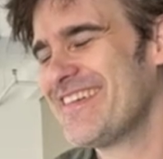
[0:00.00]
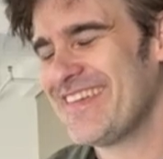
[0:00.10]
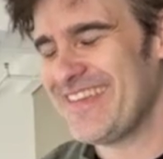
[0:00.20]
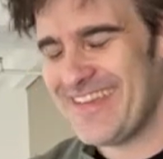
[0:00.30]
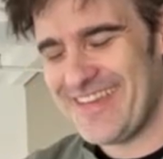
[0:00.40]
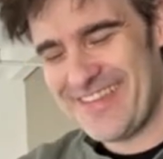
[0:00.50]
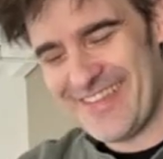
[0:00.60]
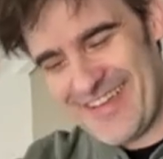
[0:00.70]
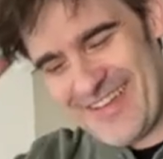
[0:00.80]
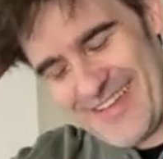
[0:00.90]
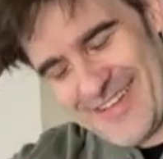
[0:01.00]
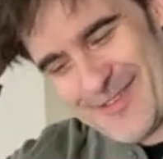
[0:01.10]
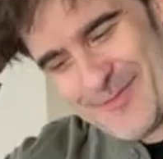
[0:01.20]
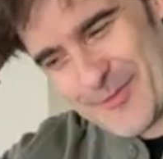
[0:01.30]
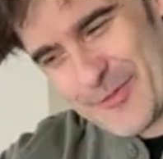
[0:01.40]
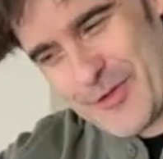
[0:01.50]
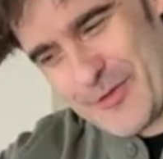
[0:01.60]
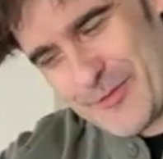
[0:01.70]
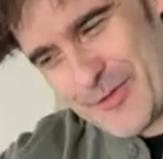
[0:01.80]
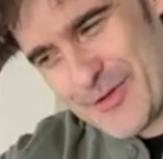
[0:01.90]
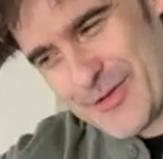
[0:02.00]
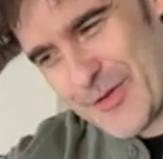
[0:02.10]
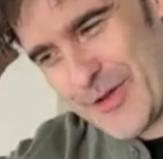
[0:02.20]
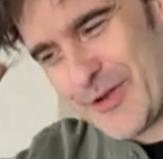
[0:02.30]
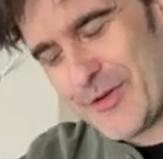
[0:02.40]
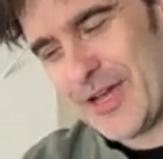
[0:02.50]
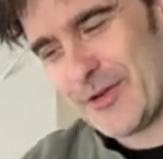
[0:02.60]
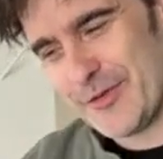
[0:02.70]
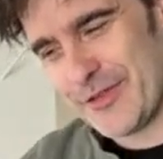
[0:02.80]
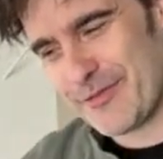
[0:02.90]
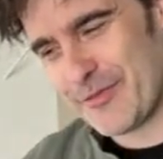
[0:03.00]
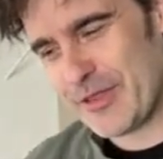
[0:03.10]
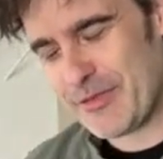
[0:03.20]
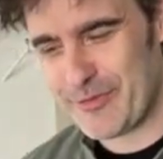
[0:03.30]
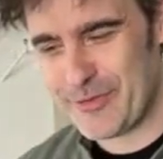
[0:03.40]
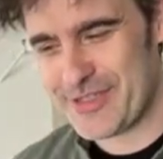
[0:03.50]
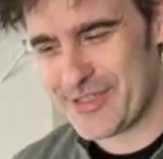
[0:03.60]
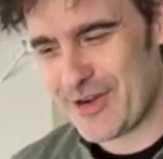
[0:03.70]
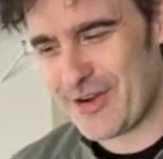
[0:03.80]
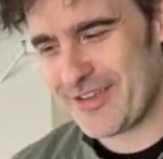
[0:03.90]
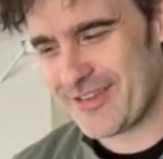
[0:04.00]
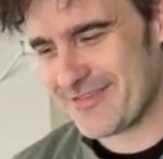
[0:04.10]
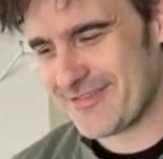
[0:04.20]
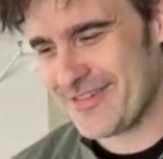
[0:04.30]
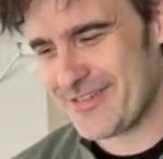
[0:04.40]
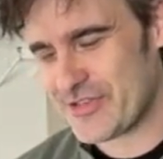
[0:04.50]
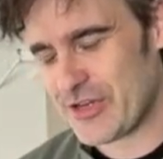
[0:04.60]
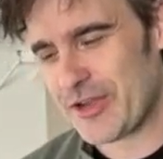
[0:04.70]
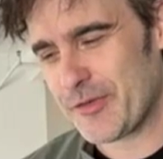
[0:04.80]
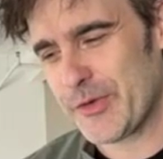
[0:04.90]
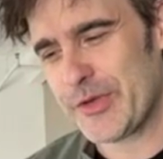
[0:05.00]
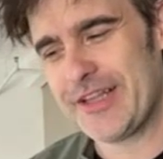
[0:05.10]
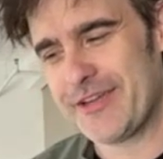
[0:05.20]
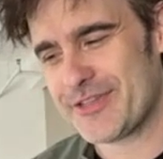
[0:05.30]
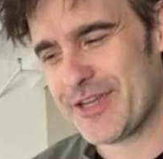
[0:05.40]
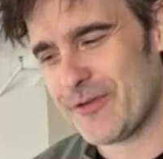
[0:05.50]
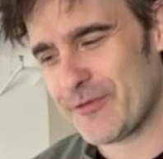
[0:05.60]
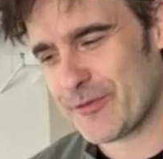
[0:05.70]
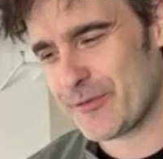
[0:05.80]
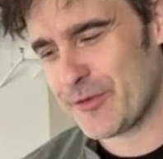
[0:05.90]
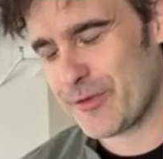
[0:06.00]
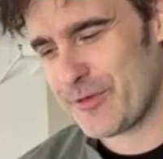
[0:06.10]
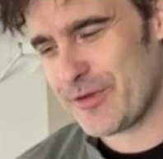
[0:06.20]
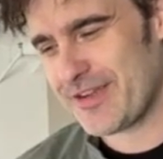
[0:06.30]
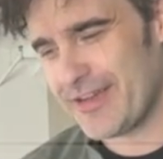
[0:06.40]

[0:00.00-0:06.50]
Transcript: Yeah, we were toying around with starting where we left off with Red